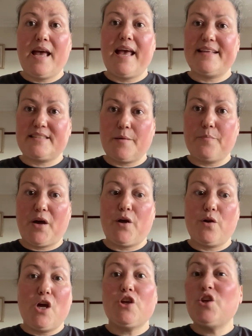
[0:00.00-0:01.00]
it's about
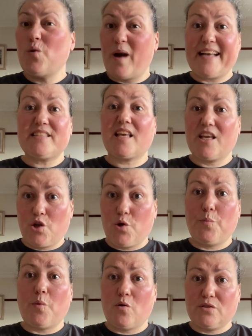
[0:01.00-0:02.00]
you asking your
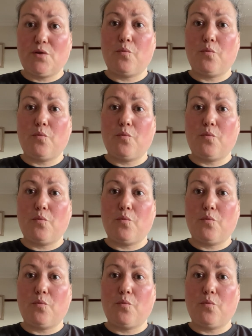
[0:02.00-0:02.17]
body